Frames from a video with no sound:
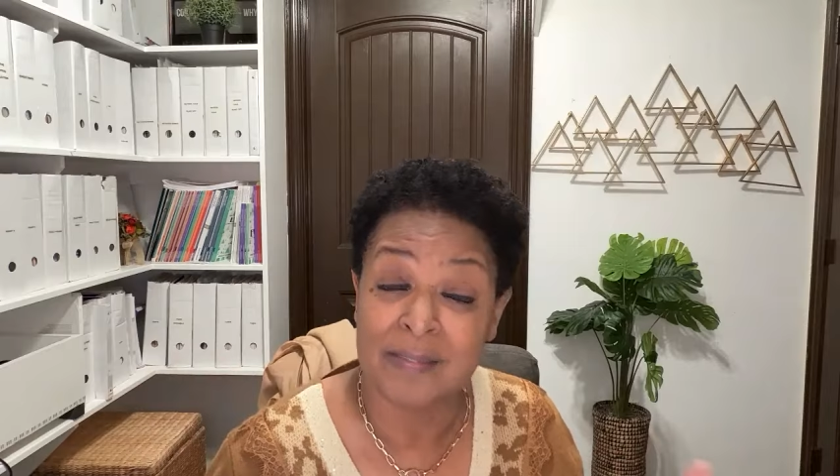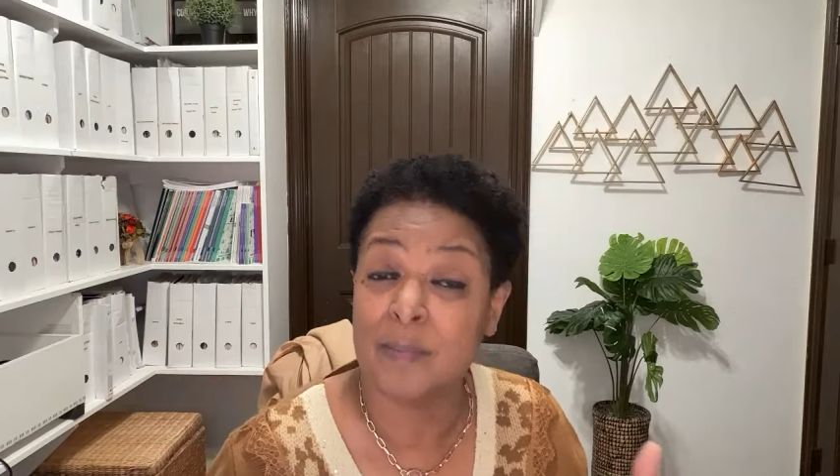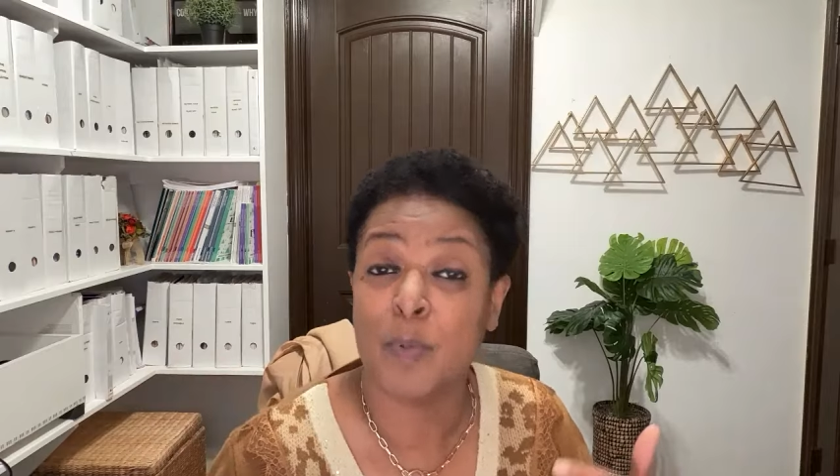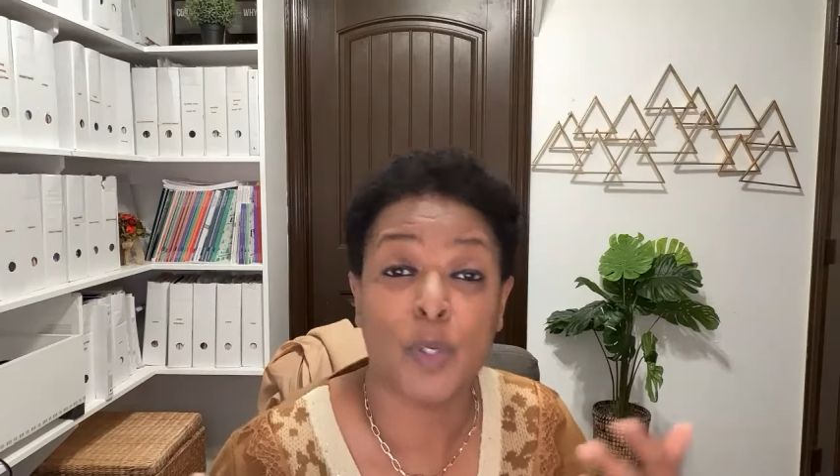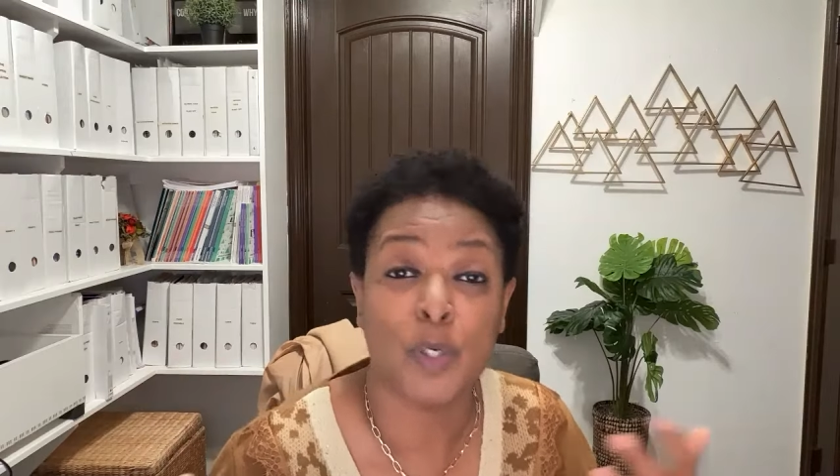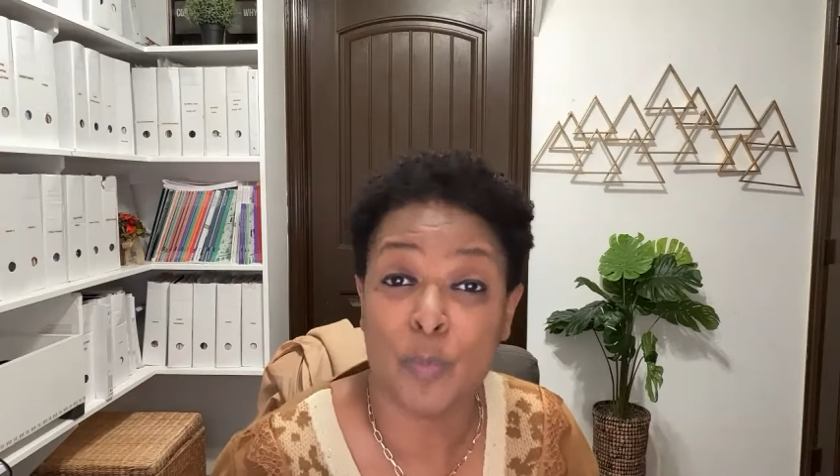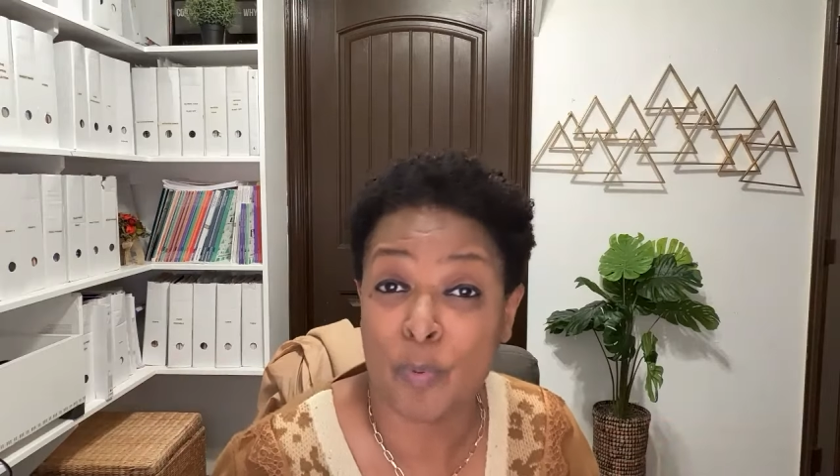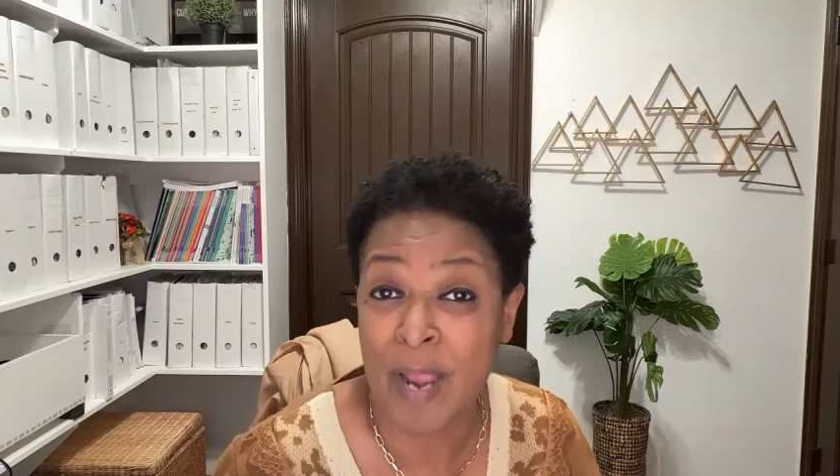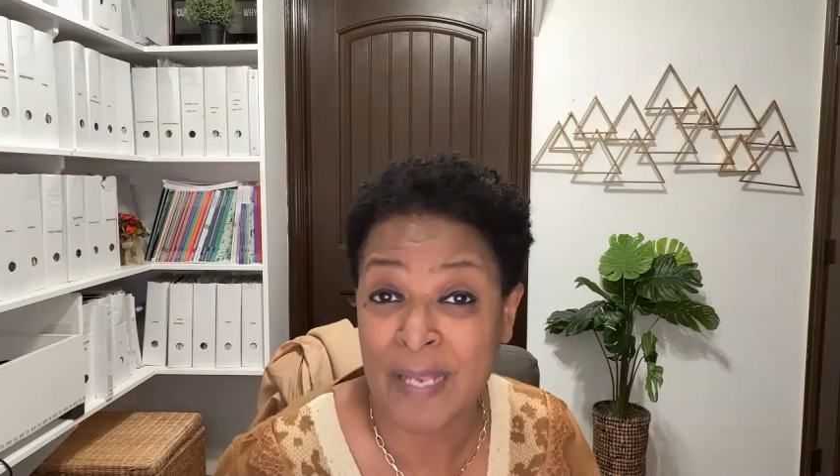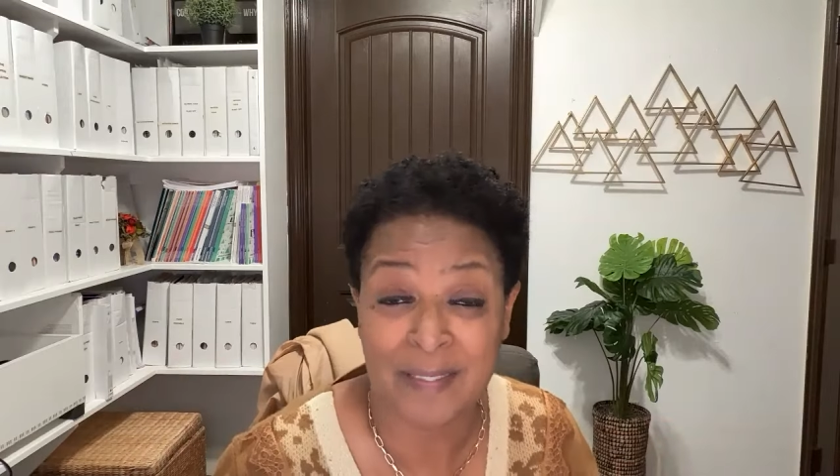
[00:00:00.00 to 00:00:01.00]
Some are going to
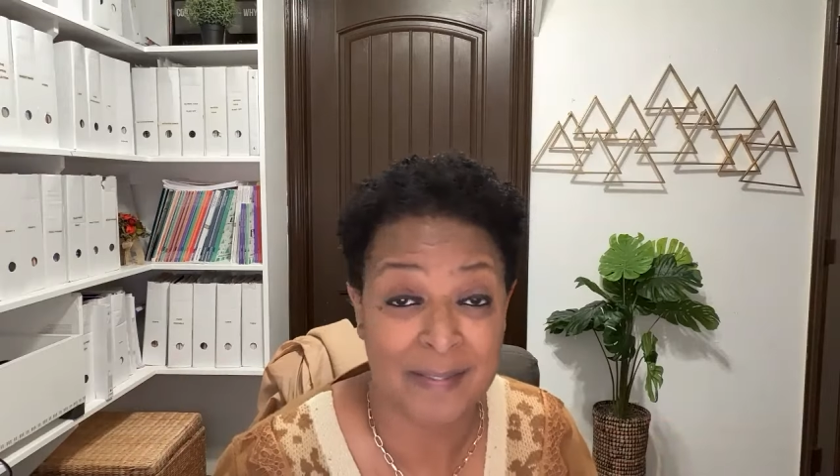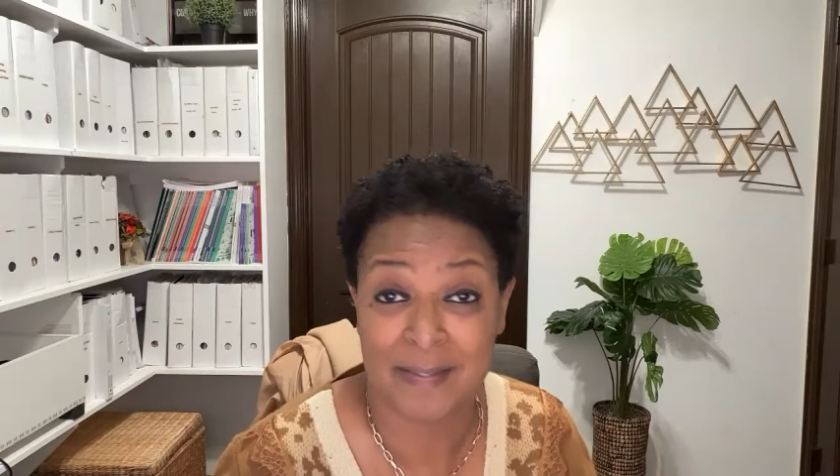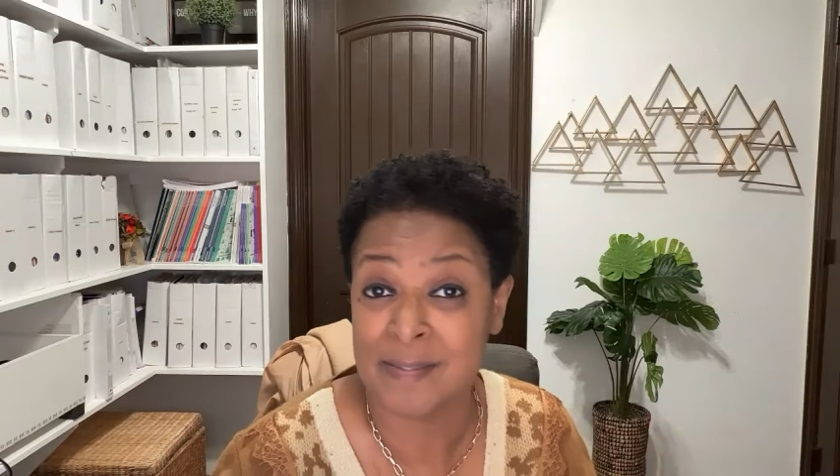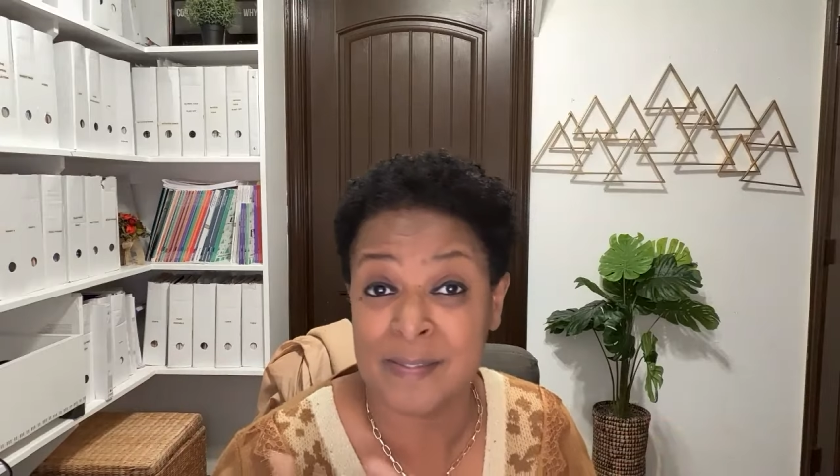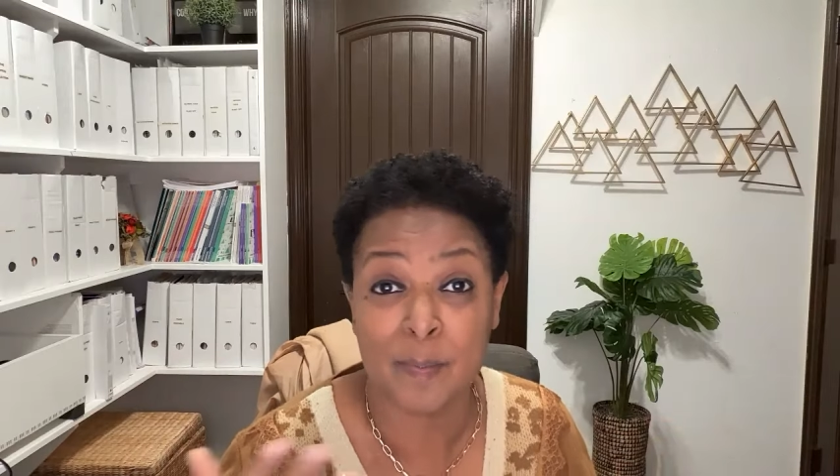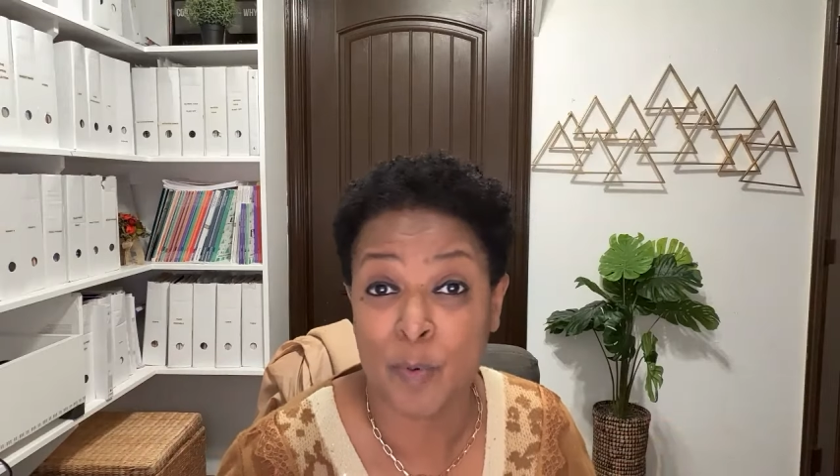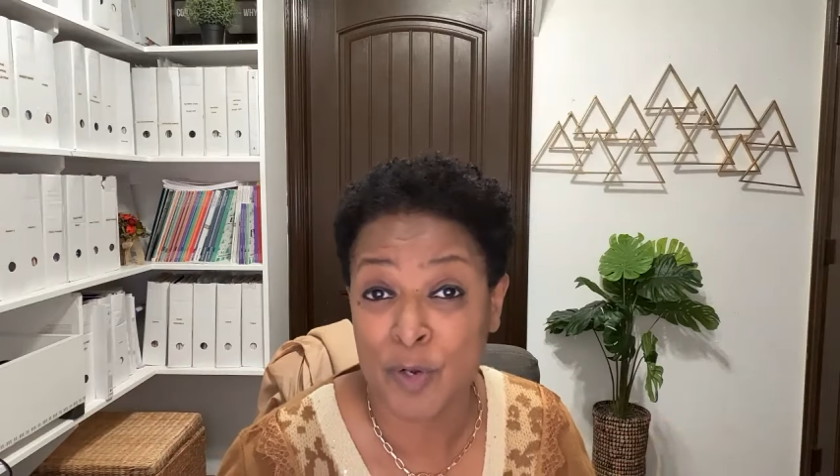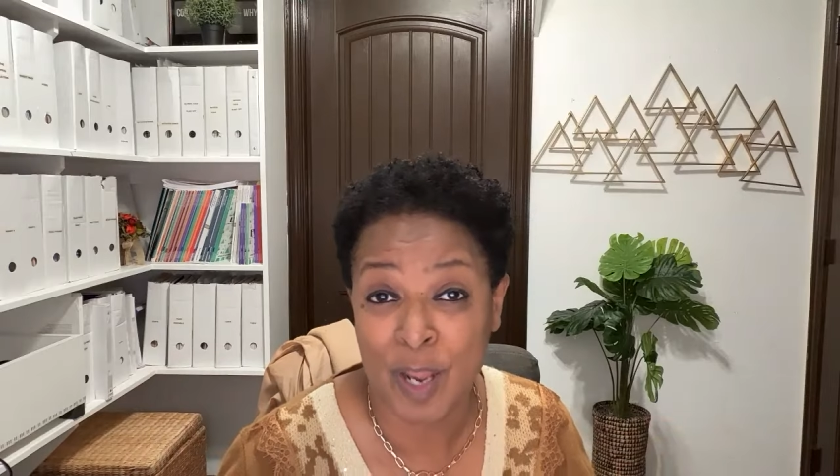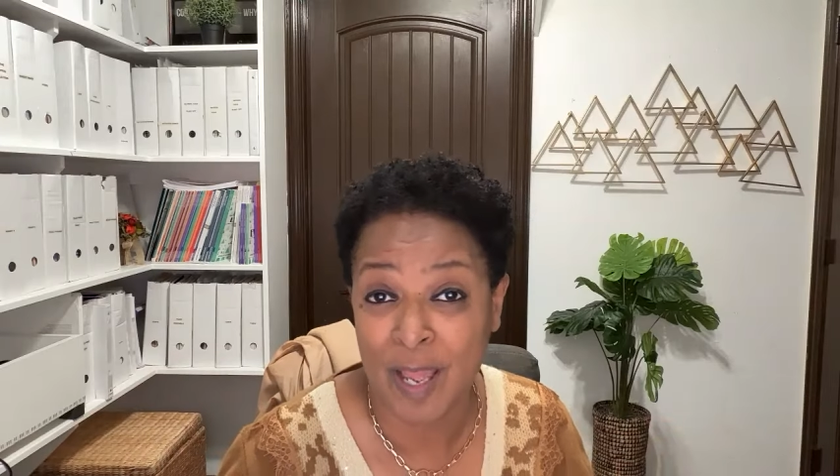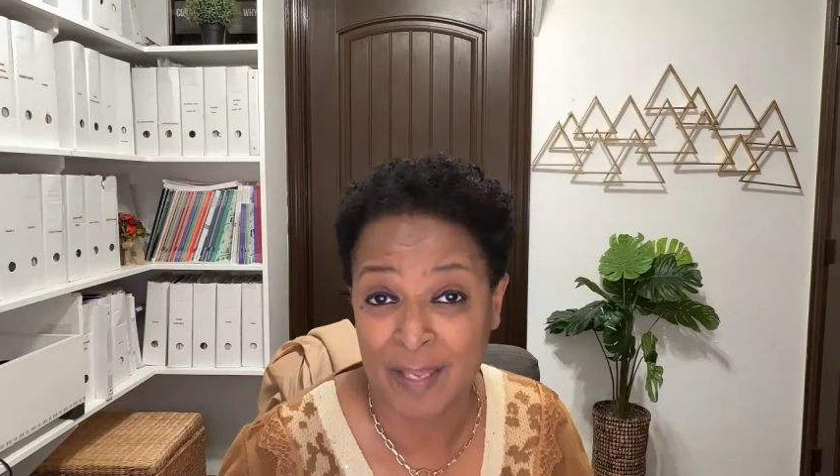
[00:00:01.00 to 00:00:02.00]
practice and some are
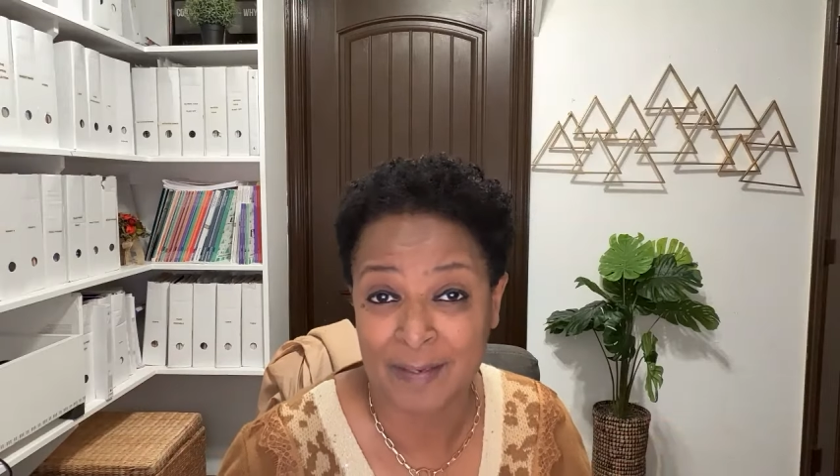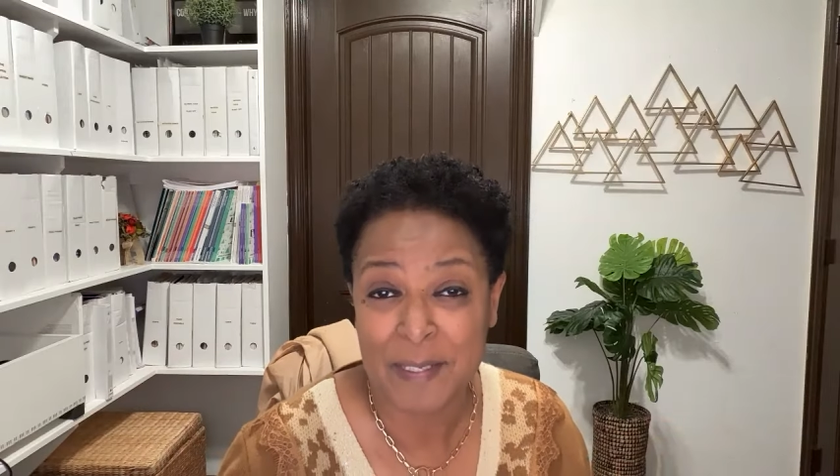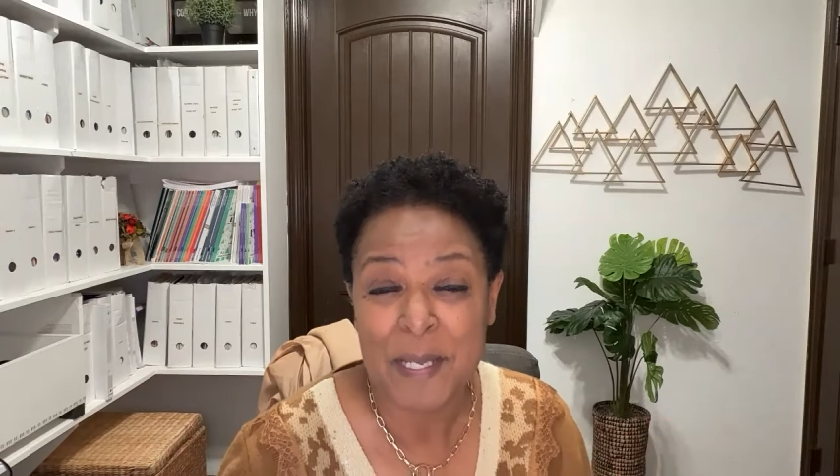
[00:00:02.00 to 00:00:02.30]
not.